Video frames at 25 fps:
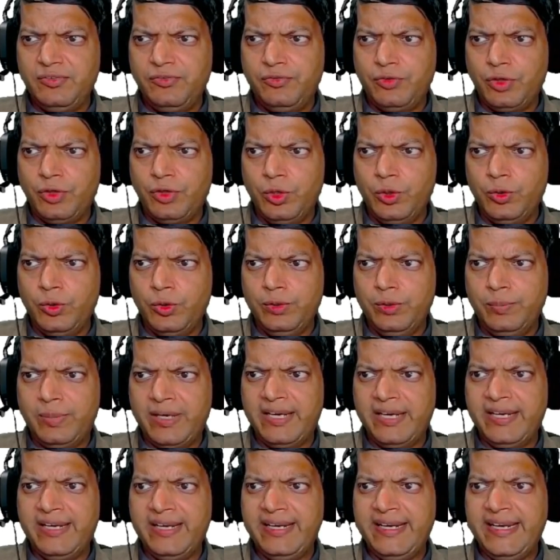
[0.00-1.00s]
followed
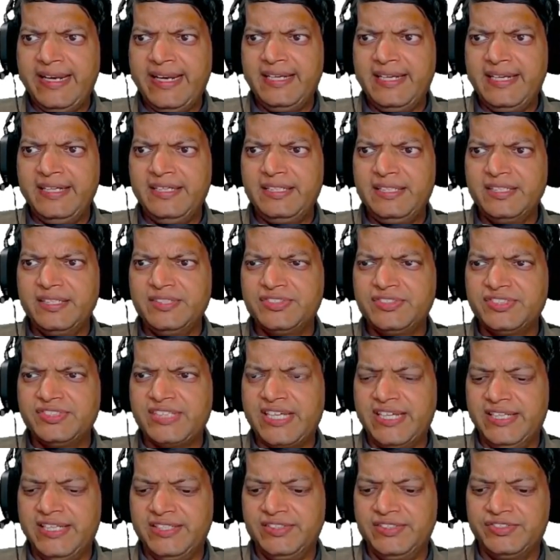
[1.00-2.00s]
by enter
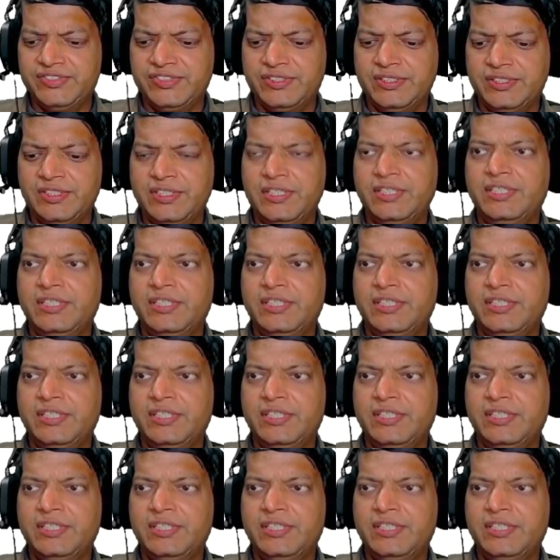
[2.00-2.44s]
size.